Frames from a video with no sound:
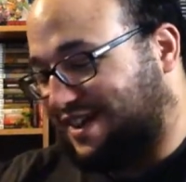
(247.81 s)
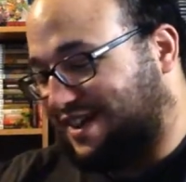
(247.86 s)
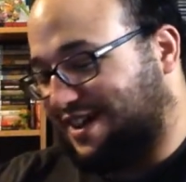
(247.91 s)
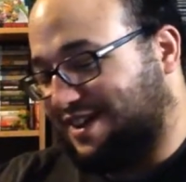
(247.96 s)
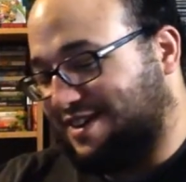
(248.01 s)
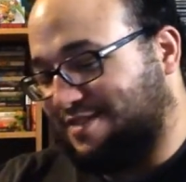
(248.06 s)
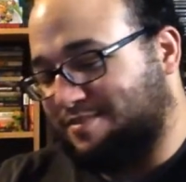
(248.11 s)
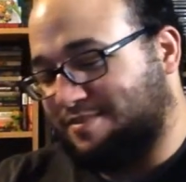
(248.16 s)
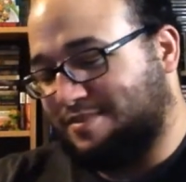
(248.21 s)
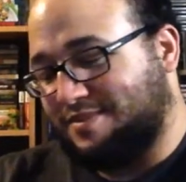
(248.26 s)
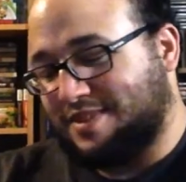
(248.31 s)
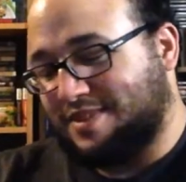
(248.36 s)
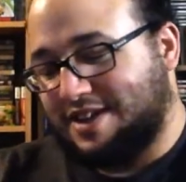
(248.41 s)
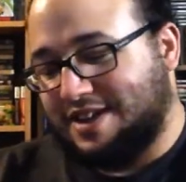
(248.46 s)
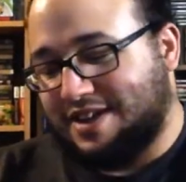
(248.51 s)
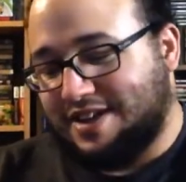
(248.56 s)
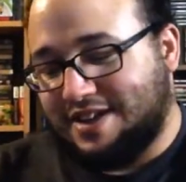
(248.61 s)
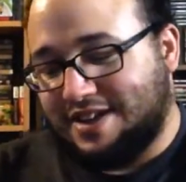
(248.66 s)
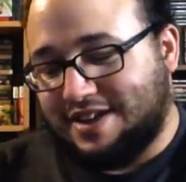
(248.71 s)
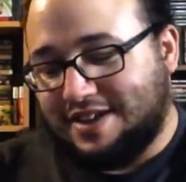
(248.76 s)
um,
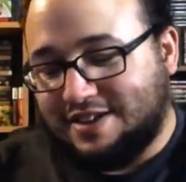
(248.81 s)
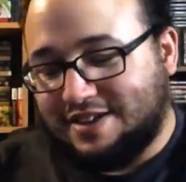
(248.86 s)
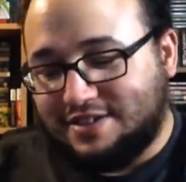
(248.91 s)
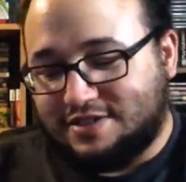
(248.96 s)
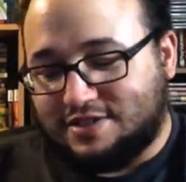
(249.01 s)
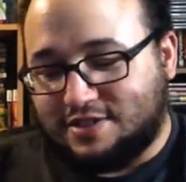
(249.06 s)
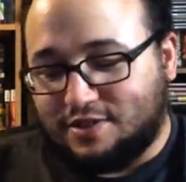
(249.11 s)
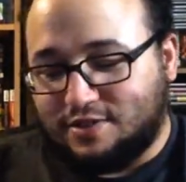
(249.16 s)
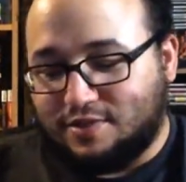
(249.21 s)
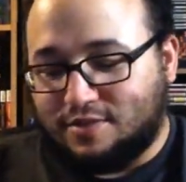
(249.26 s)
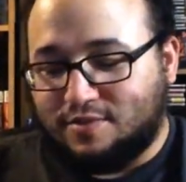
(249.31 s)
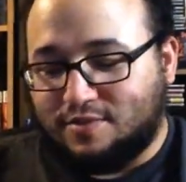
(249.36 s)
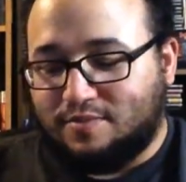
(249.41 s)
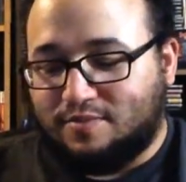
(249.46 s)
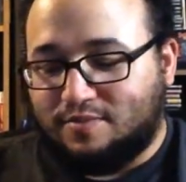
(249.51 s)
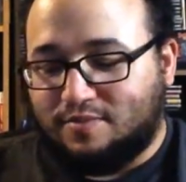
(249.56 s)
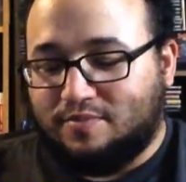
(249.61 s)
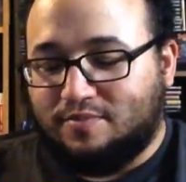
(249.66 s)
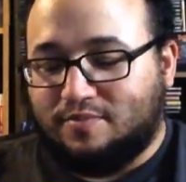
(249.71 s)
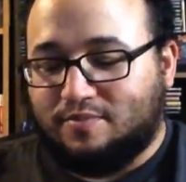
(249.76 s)
so
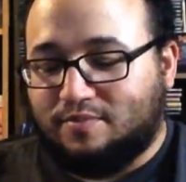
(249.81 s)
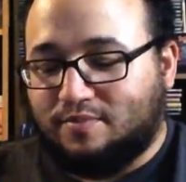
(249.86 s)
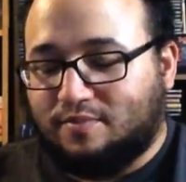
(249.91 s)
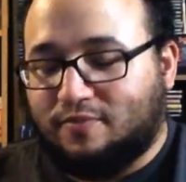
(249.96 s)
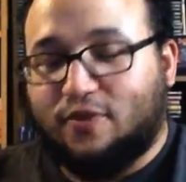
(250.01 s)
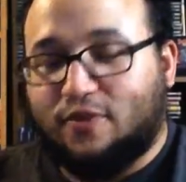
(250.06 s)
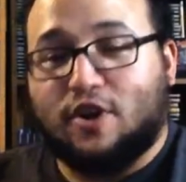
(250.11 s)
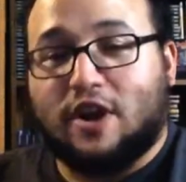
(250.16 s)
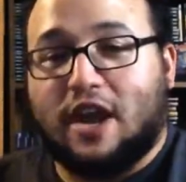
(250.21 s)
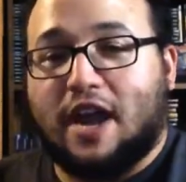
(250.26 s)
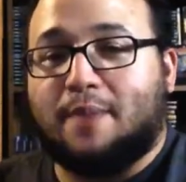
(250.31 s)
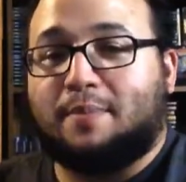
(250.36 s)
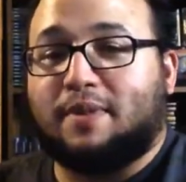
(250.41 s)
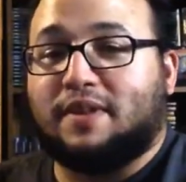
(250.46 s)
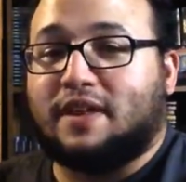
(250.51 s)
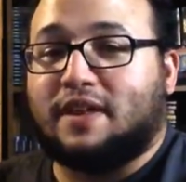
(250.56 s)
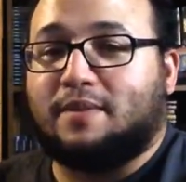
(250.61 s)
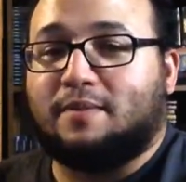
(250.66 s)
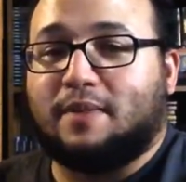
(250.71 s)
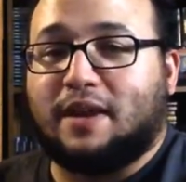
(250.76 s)
I'm very
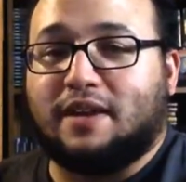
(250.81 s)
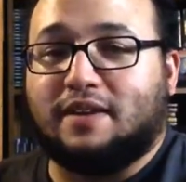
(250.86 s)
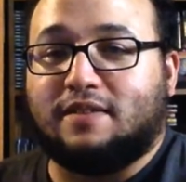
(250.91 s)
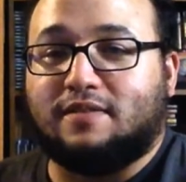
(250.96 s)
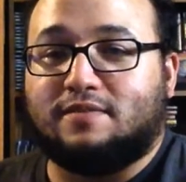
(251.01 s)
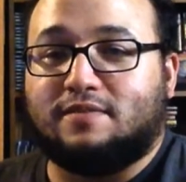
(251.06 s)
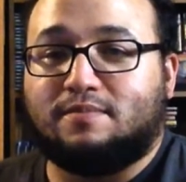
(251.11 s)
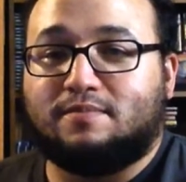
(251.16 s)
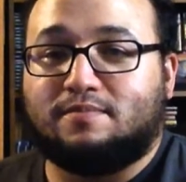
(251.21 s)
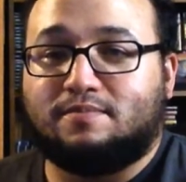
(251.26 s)
happy that my,